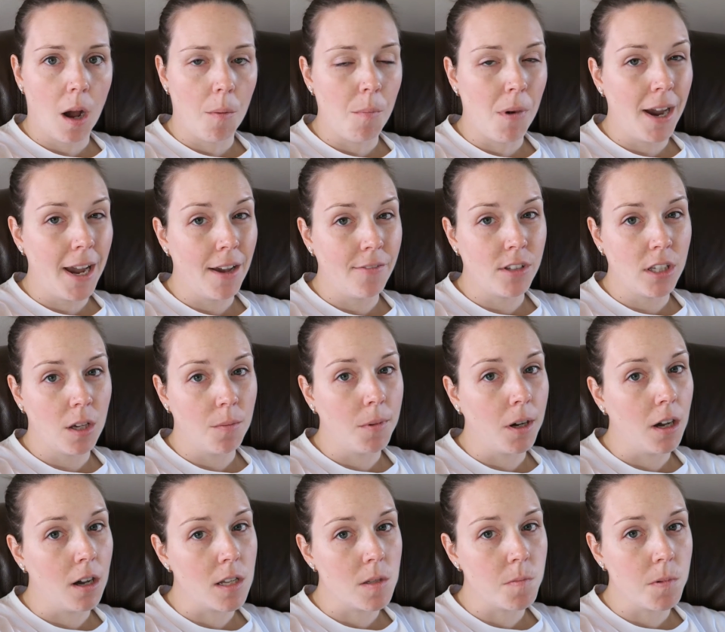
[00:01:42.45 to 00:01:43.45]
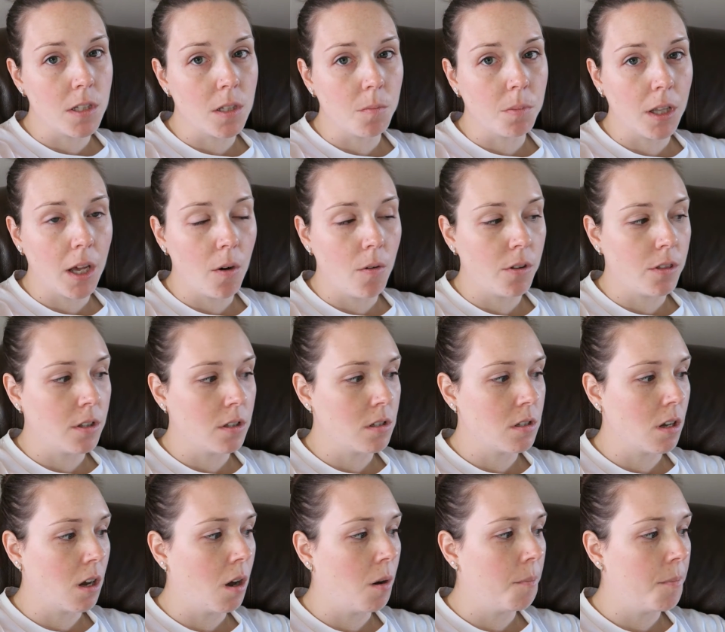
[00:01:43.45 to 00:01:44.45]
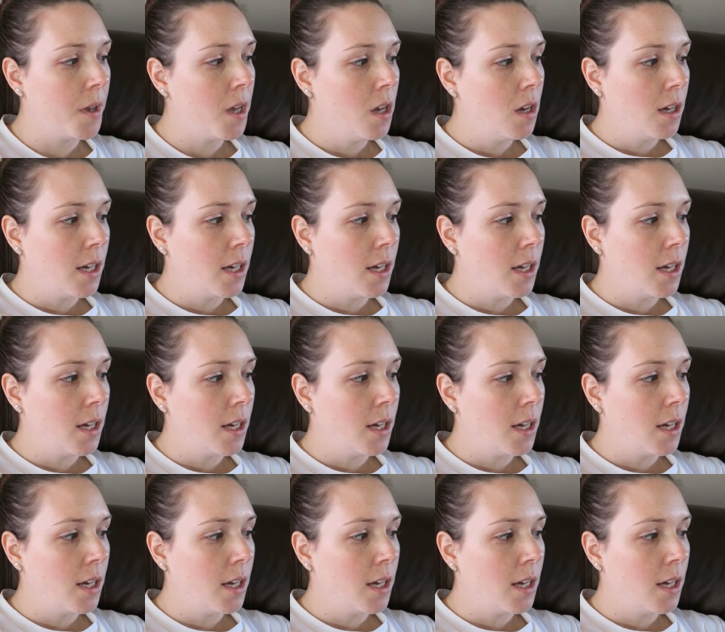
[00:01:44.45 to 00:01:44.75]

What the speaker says: I might have to get my husband to play with it some.